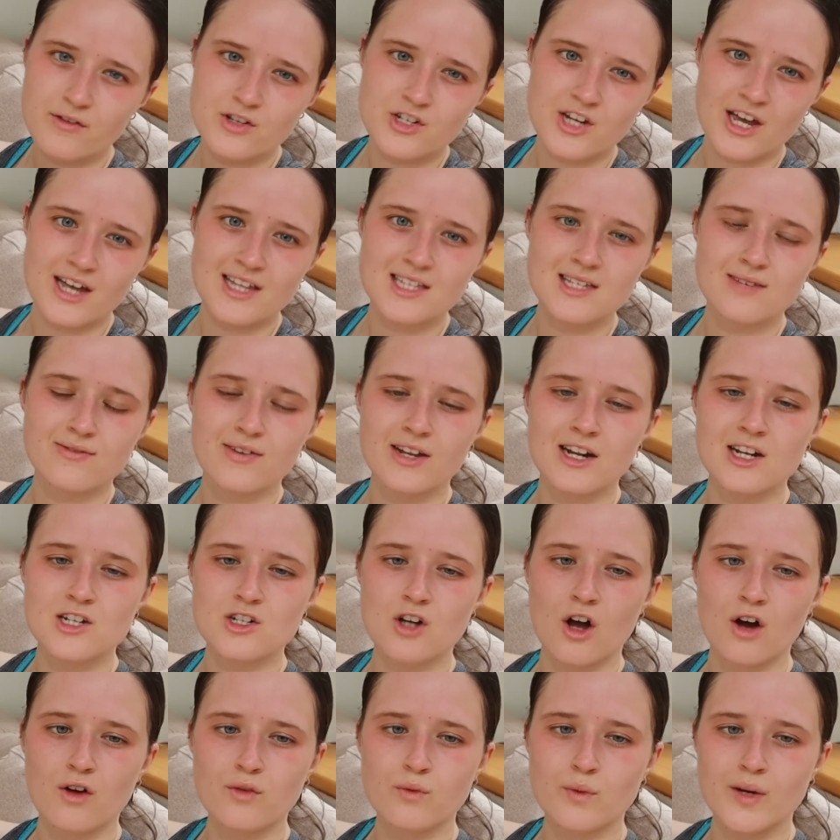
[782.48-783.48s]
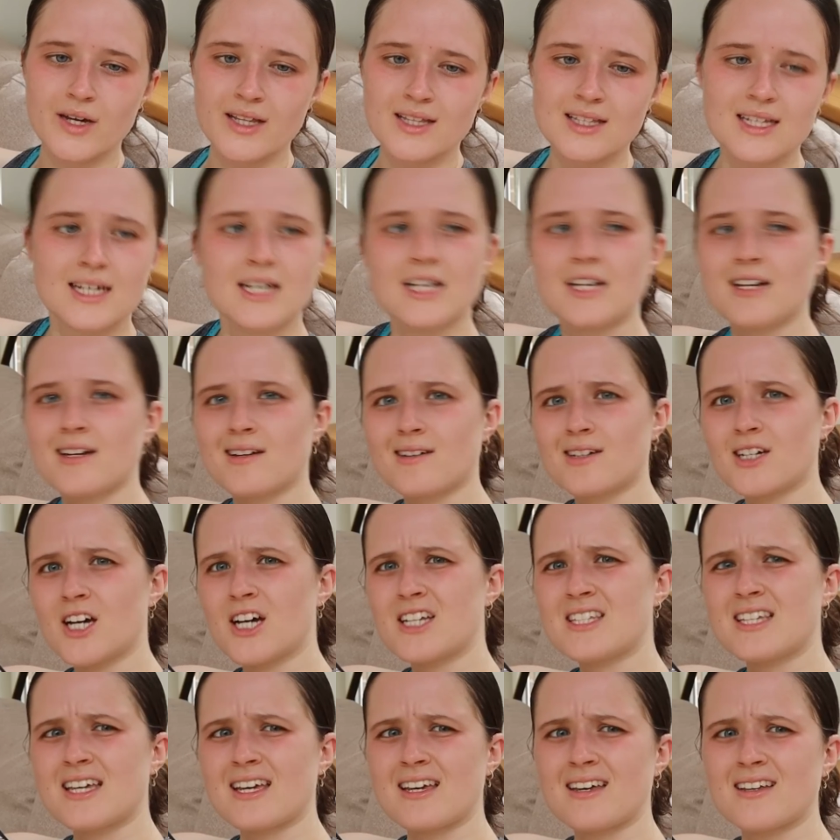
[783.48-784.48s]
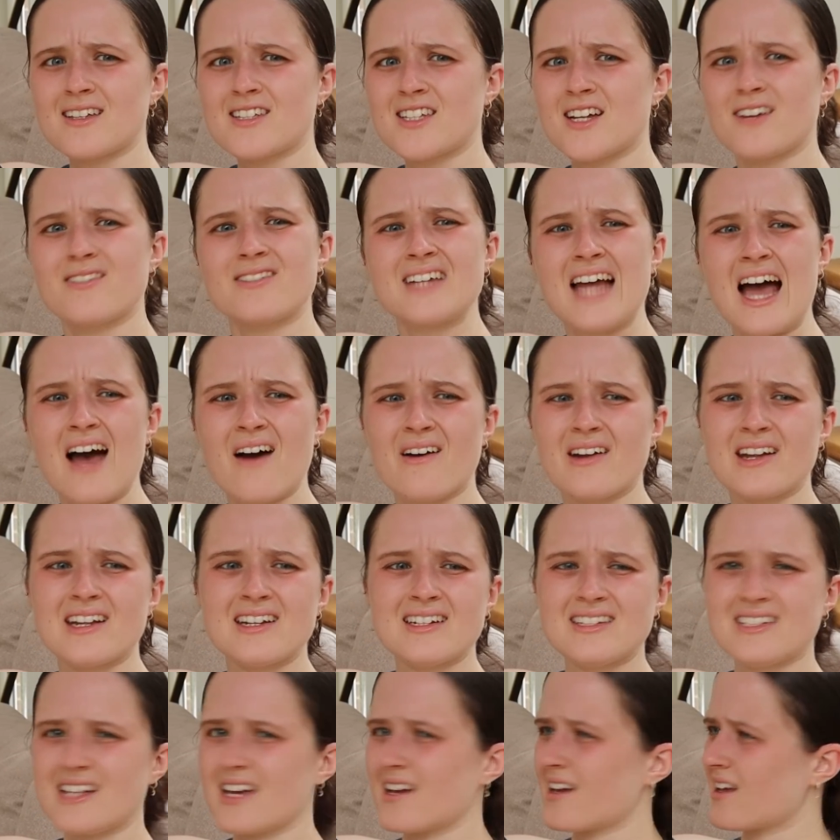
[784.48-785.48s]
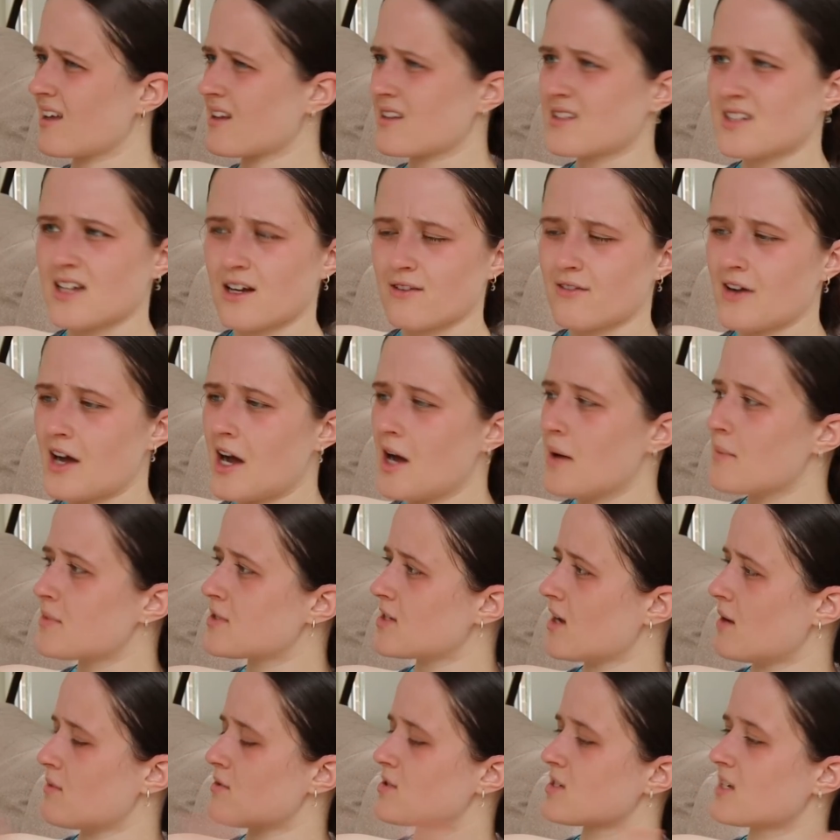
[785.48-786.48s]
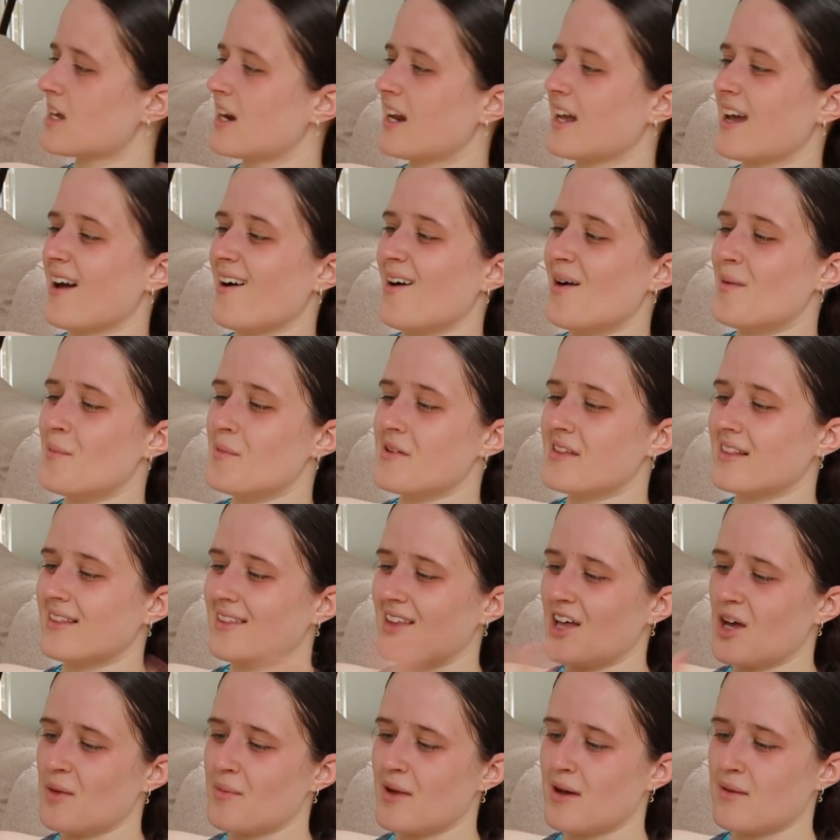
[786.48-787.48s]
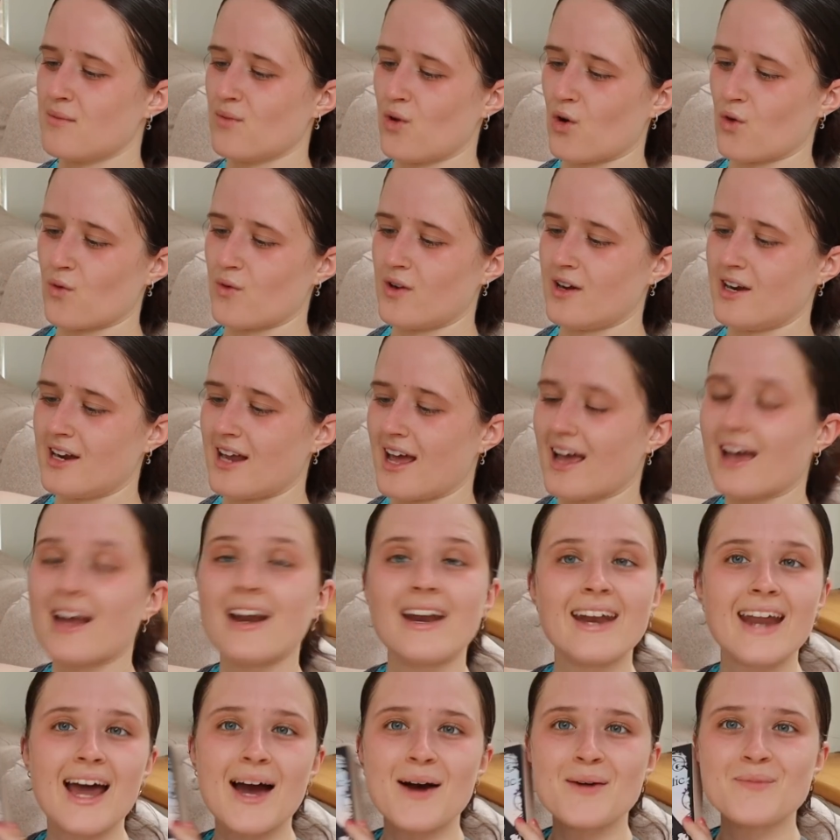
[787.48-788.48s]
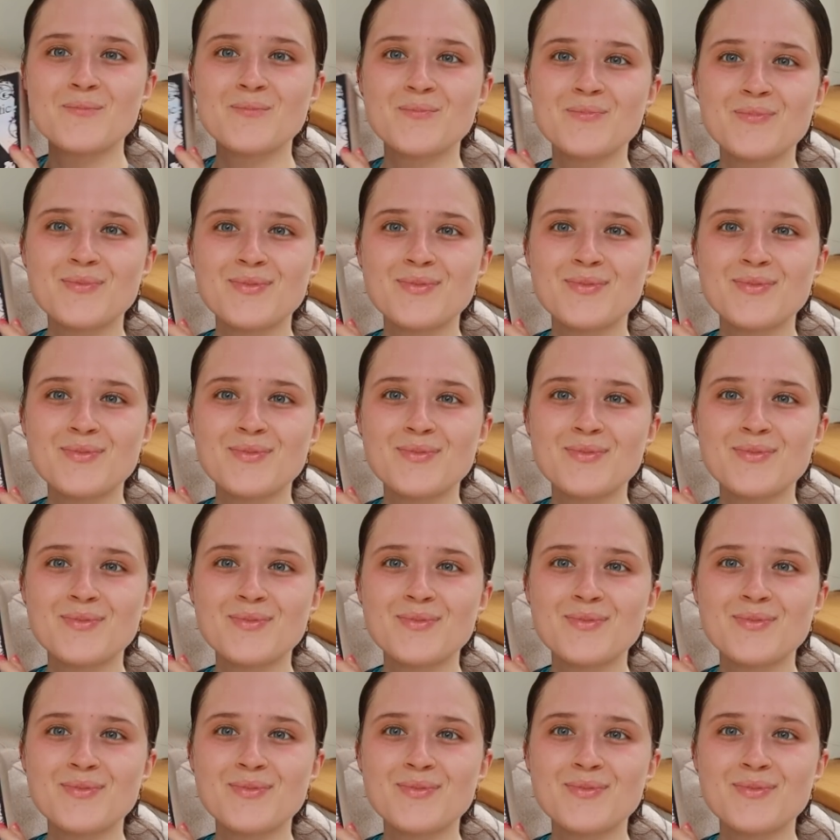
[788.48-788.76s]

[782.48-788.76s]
for Jay to finish off with cutting stuff down and digging stuff up, so I'm just gonna get on with a little bit more reading now.